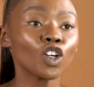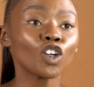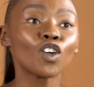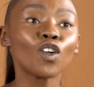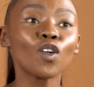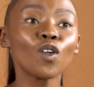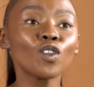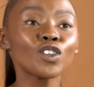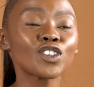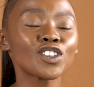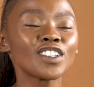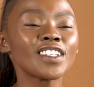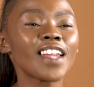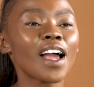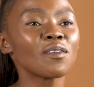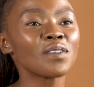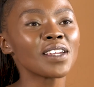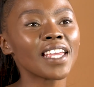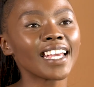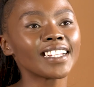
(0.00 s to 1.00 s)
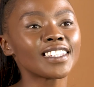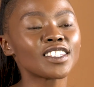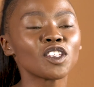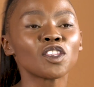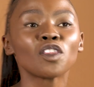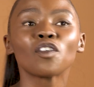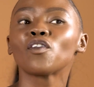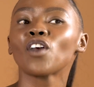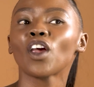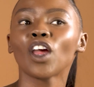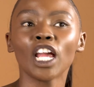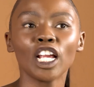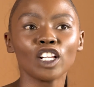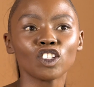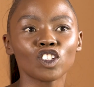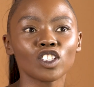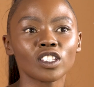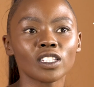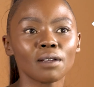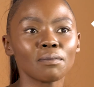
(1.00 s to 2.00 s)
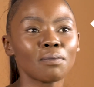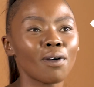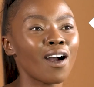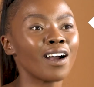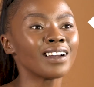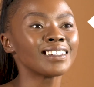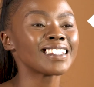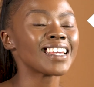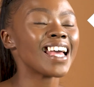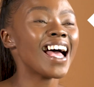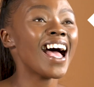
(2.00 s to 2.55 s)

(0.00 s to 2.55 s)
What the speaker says: Cool, so now we get to the very interesting part.